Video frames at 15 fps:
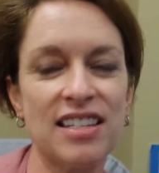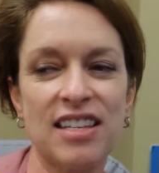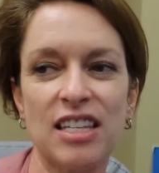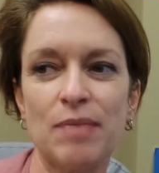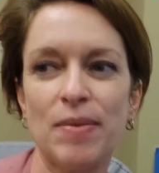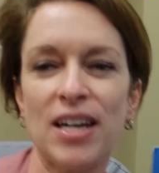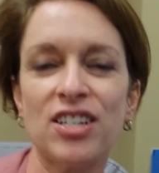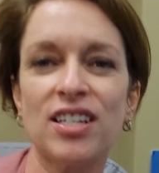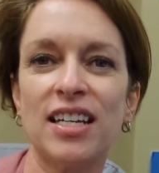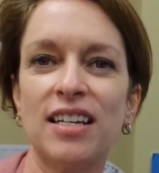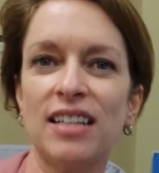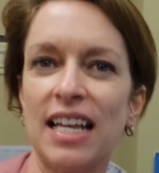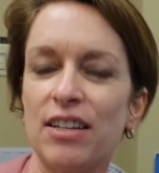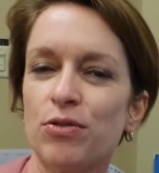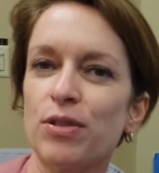It's especially
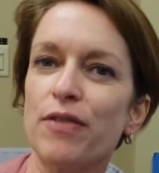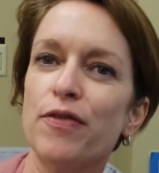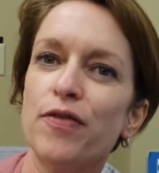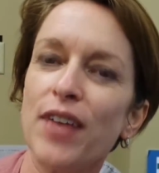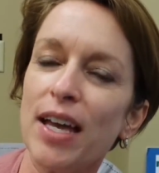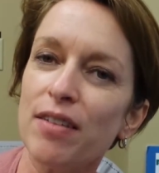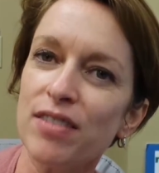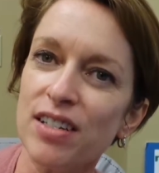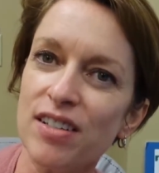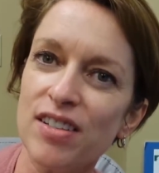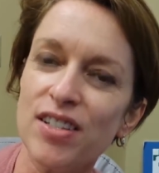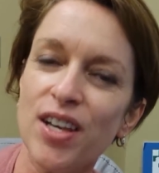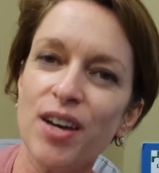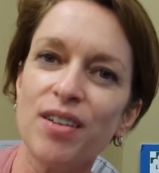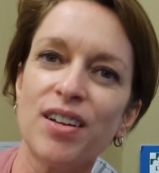in like sort of fountain
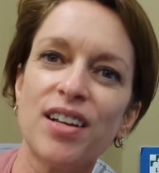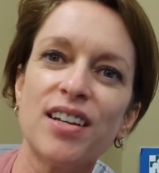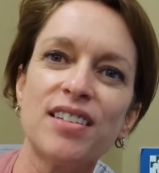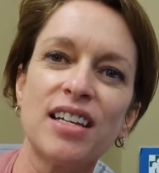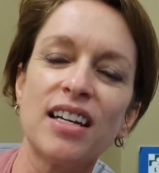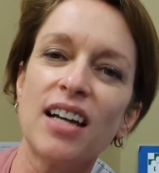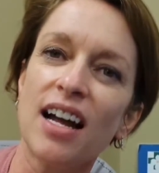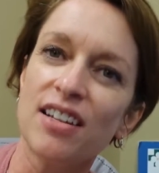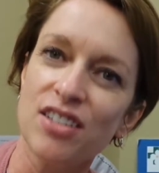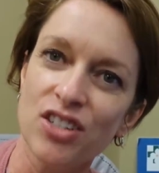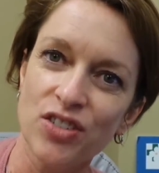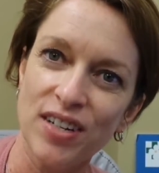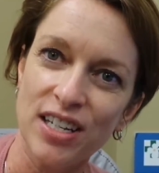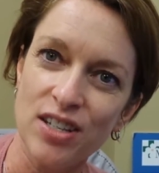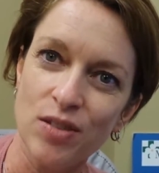sodas and
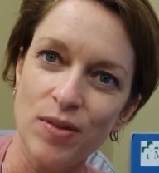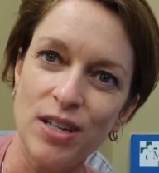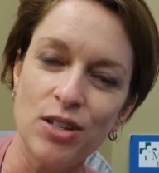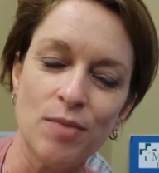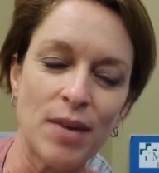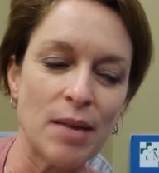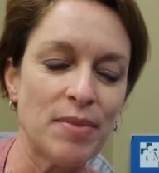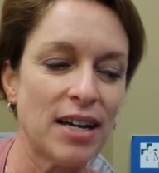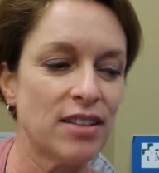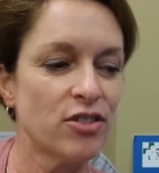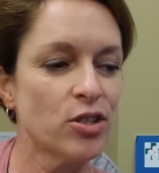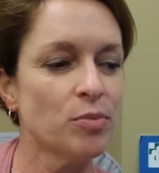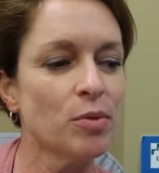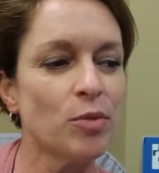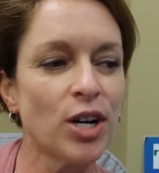concentrated sweets you might buy at
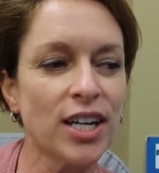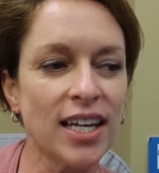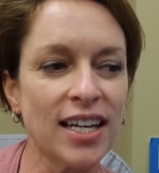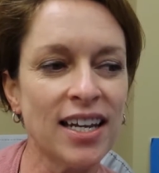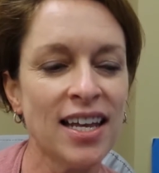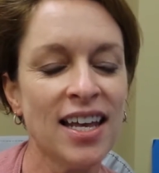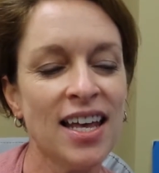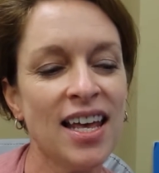the supermarket.